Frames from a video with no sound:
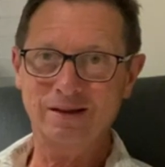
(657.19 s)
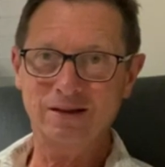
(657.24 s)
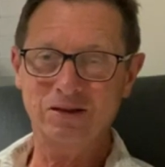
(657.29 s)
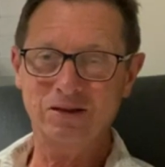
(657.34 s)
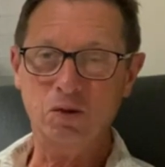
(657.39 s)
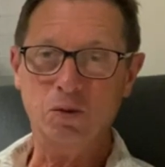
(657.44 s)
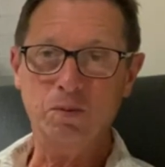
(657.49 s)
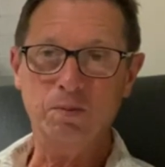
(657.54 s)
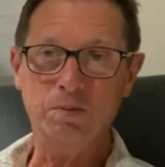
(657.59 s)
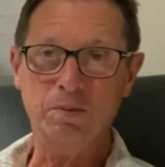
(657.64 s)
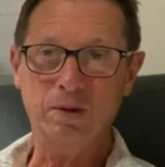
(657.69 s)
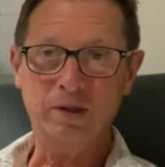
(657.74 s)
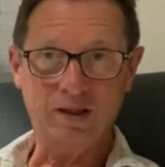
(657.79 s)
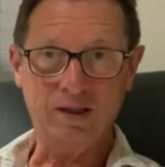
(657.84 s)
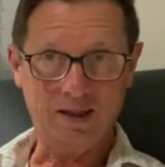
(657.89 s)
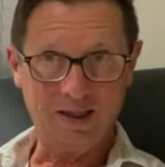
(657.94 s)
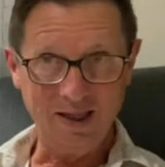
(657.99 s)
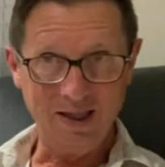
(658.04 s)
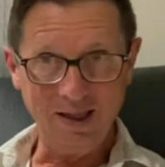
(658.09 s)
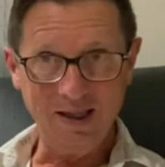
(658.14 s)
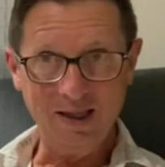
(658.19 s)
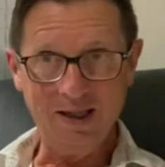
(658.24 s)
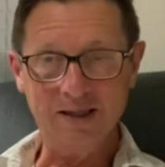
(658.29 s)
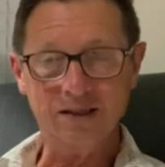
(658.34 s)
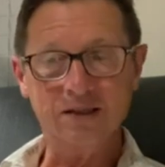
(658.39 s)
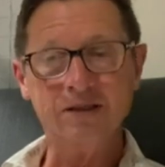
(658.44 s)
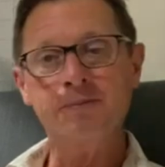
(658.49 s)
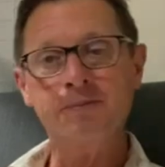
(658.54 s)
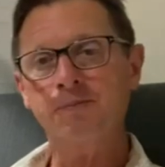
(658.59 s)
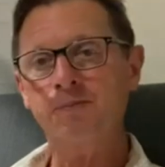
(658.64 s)
So, but the key
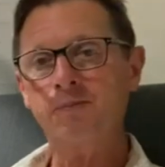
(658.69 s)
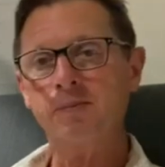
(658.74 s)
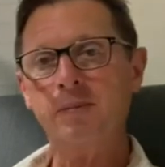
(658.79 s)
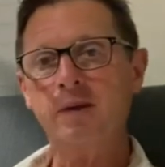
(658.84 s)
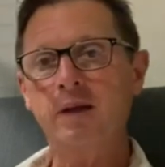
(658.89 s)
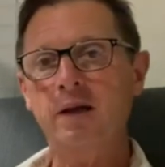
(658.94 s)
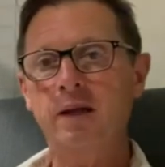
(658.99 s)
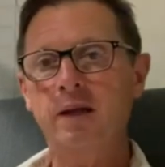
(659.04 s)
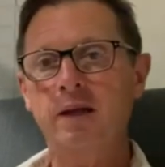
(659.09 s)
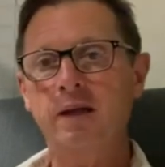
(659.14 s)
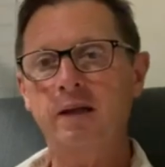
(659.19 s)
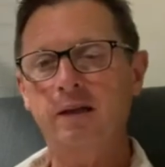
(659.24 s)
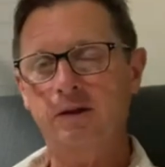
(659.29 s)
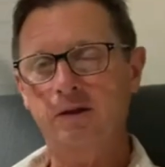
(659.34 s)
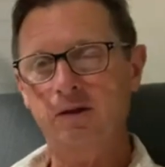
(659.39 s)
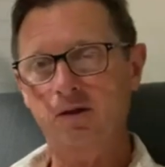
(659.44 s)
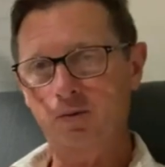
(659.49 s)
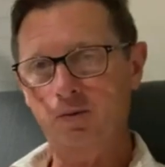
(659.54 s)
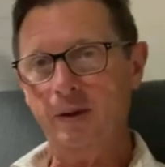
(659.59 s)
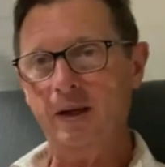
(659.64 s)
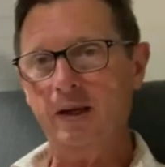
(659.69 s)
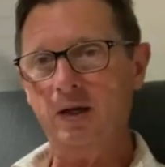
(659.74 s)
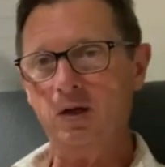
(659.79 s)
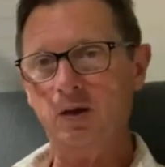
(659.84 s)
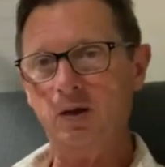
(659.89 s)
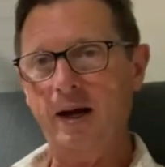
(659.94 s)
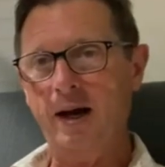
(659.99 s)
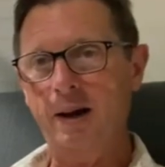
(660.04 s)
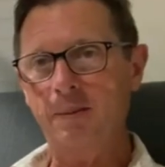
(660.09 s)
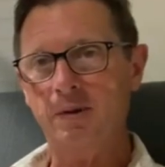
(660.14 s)
is being
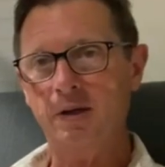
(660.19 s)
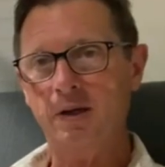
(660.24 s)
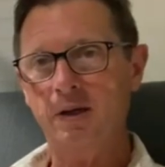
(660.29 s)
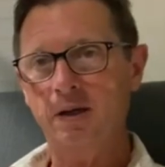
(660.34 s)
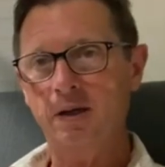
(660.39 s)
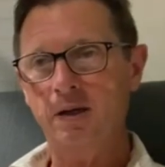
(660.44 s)
trapped.